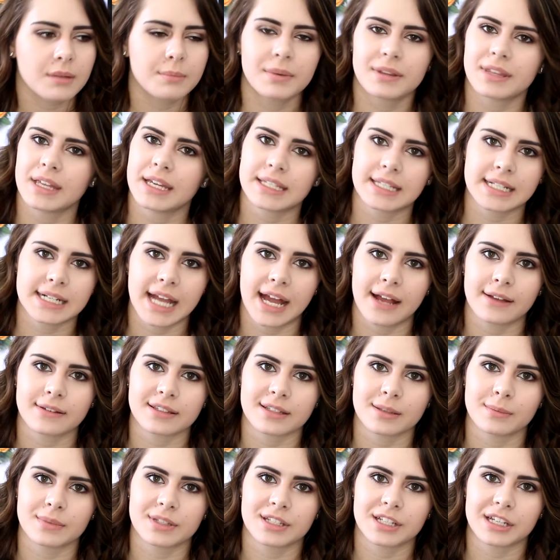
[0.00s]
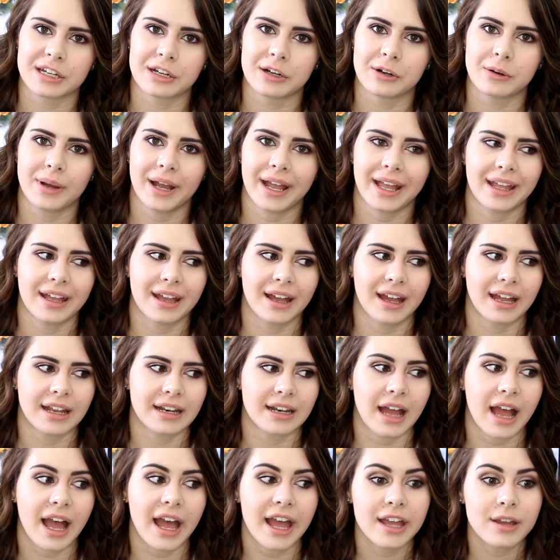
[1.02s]
but they didn't have Sims 2,
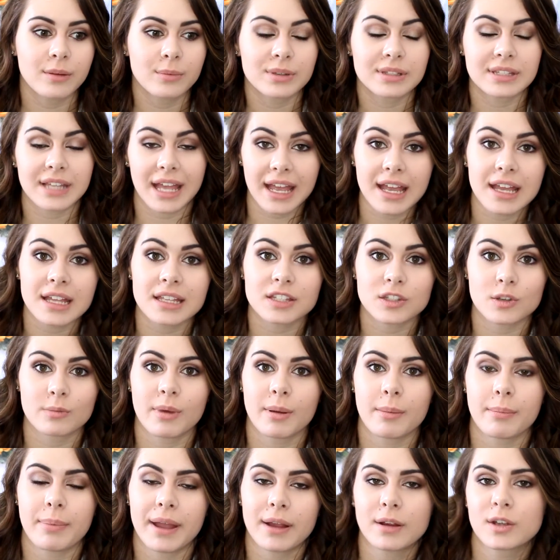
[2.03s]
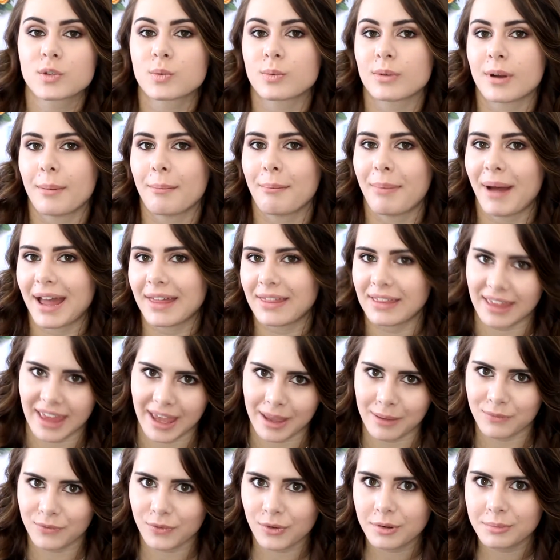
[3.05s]
and I was 8, so my parents wouldn't buy the
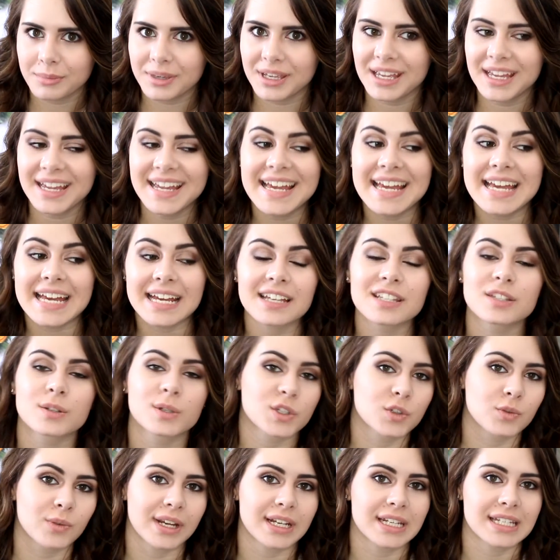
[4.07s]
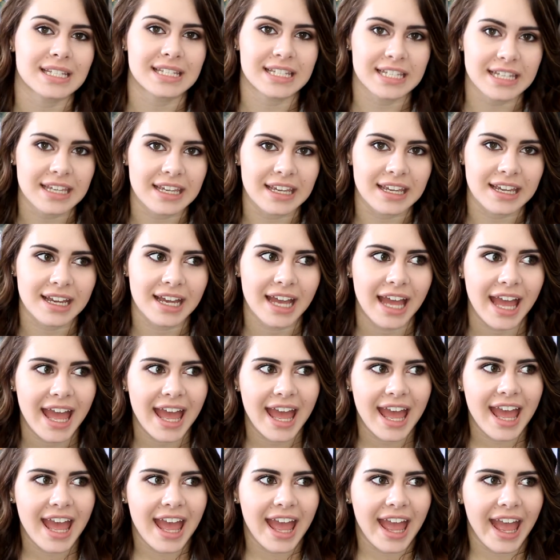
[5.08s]
game for me because it was rated T.
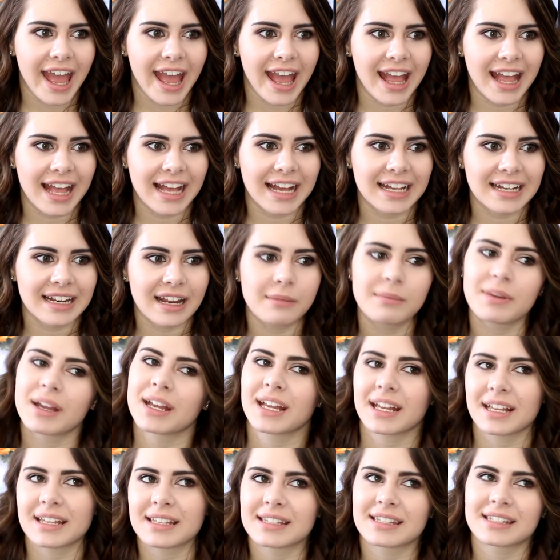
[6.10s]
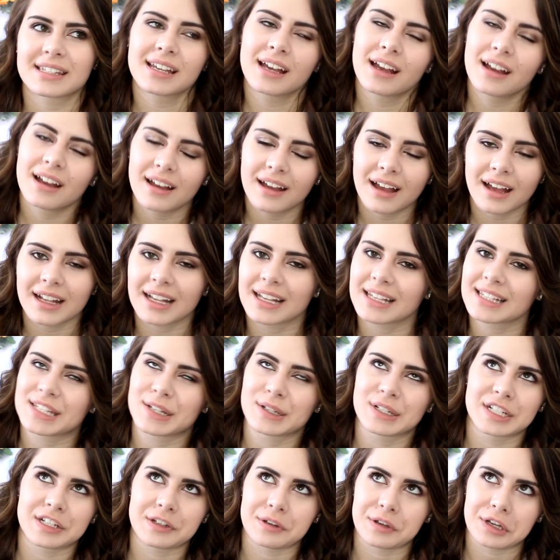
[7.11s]
And I mean, I guess
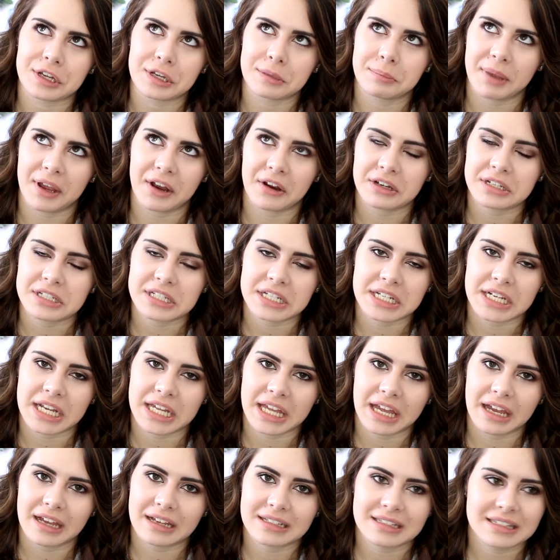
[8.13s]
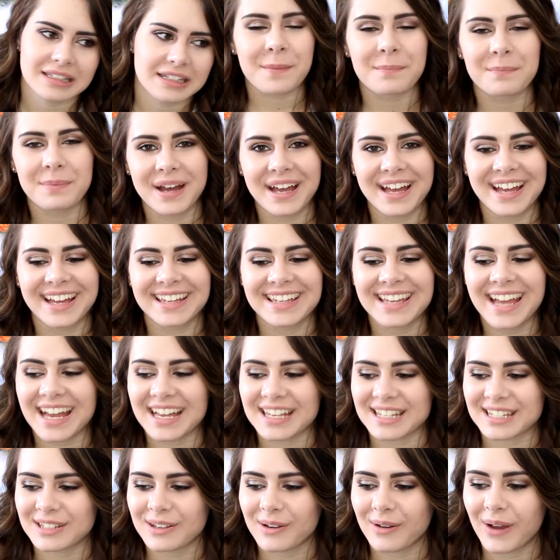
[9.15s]
they were doing good parenting, I guess. But
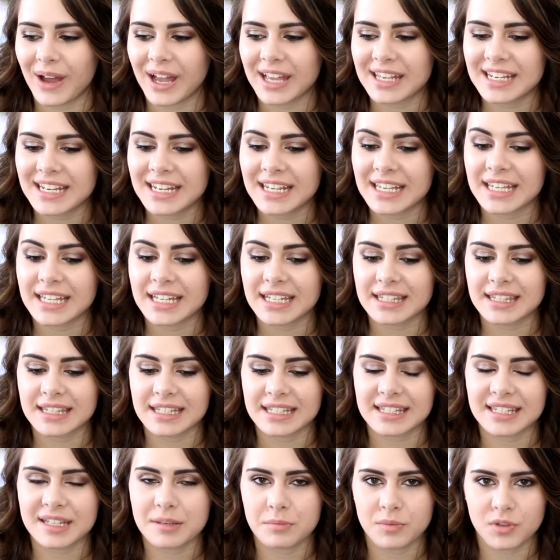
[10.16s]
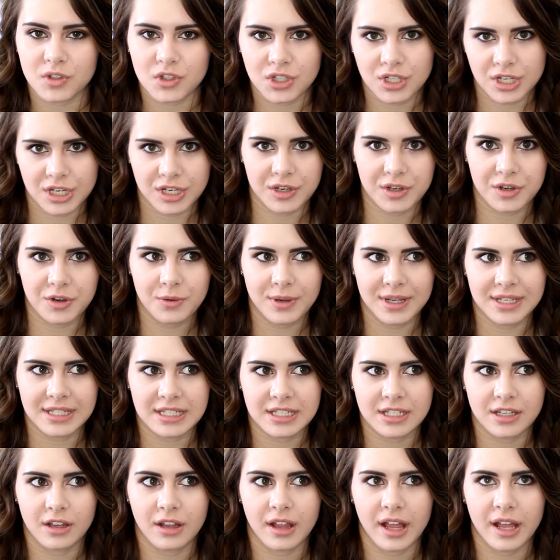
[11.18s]
yeah, so I didn't get The Sims 2
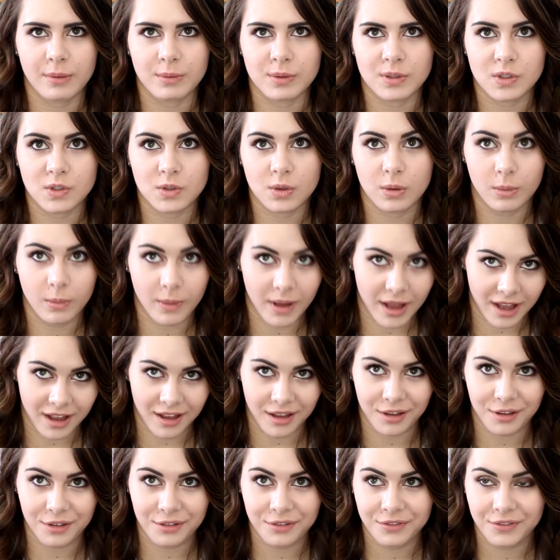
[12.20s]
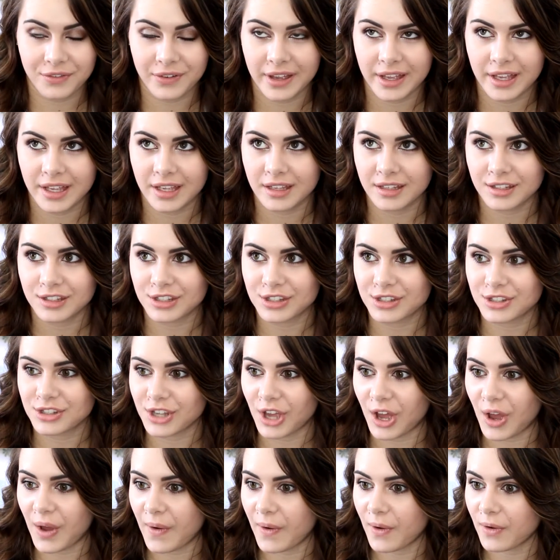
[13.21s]
until I was 12.
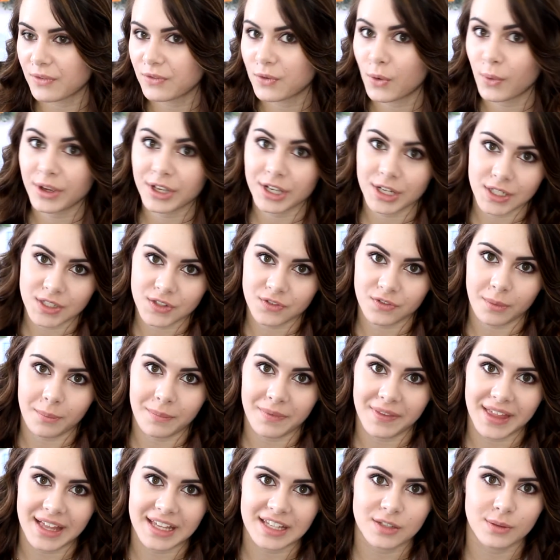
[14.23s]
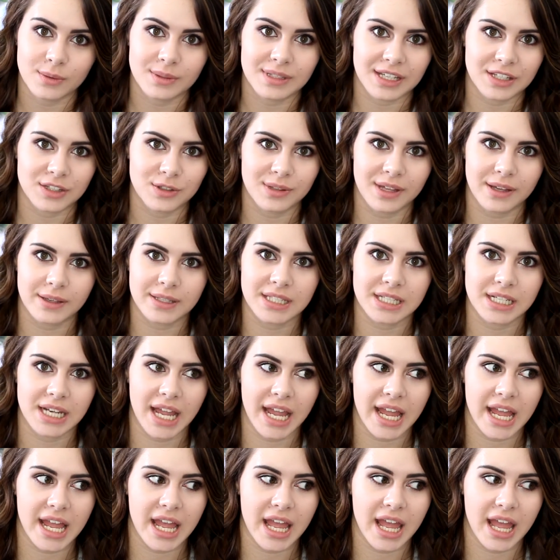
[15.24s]
So 4 years from then, so it was like
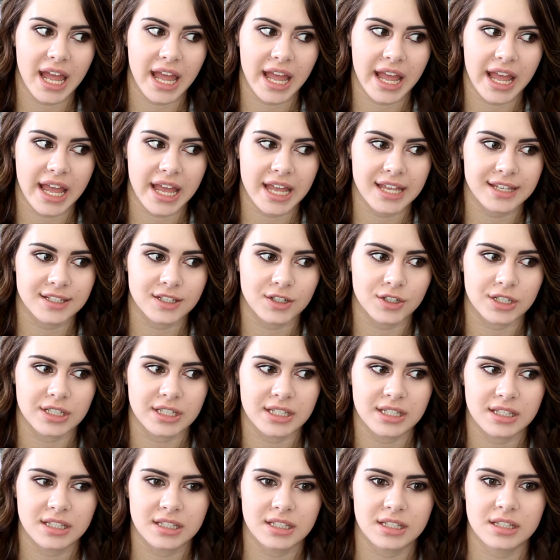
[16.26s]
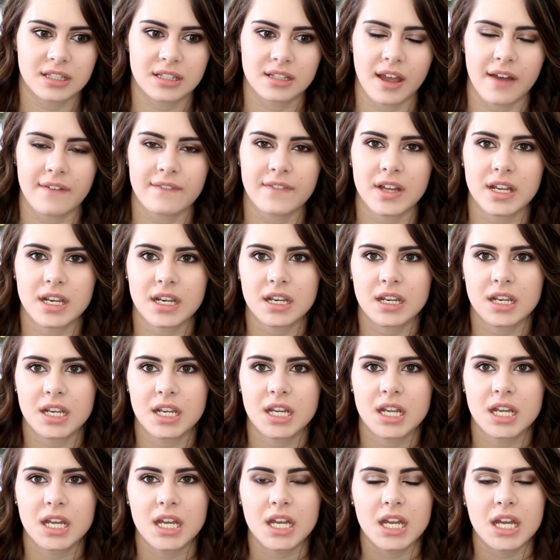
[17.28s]
2008 or 7.
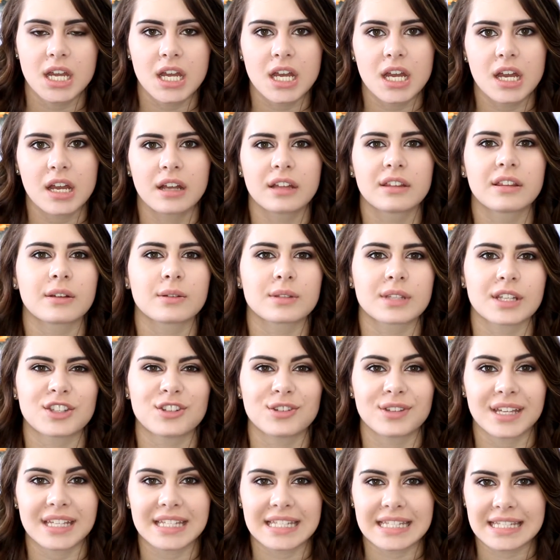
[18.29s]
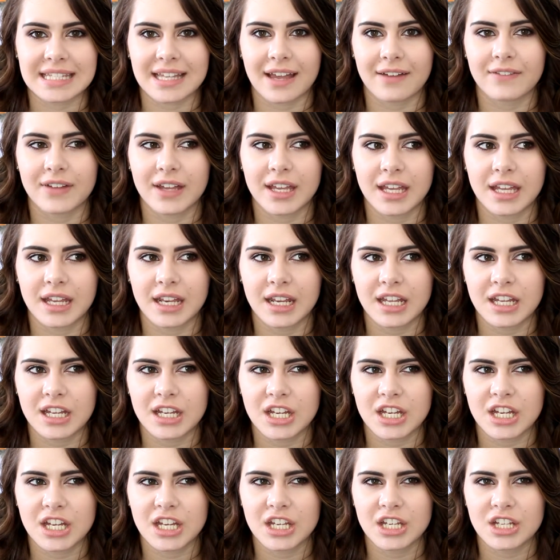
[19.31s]
I think it was like
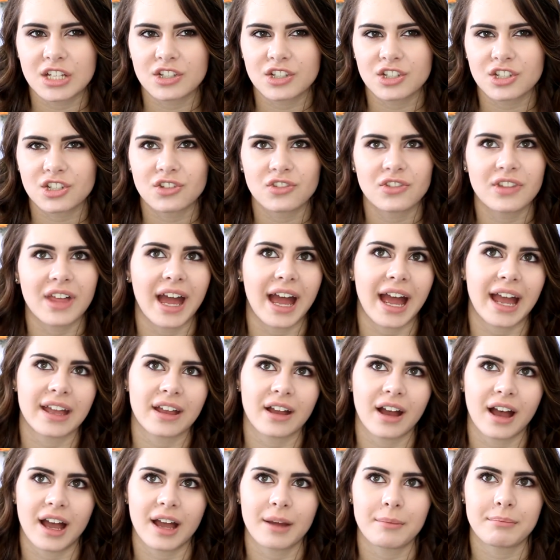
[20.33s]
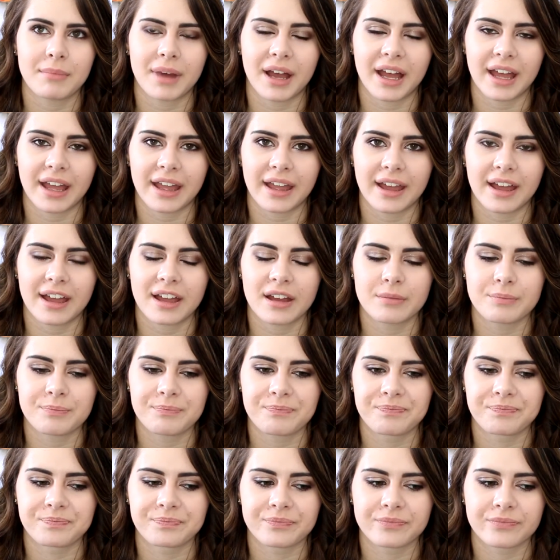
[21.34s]
2007-ish that I got
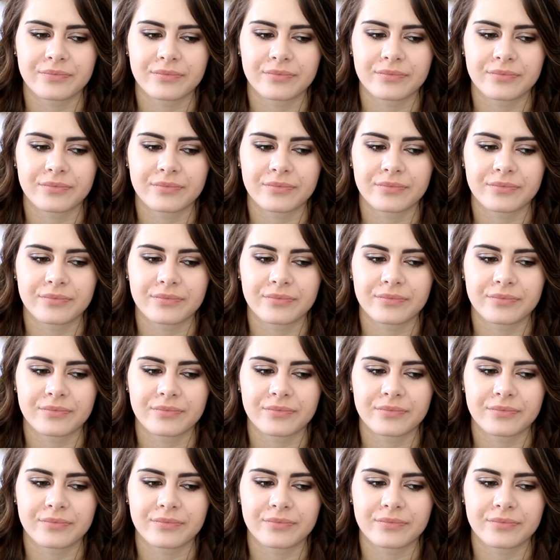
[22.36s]
my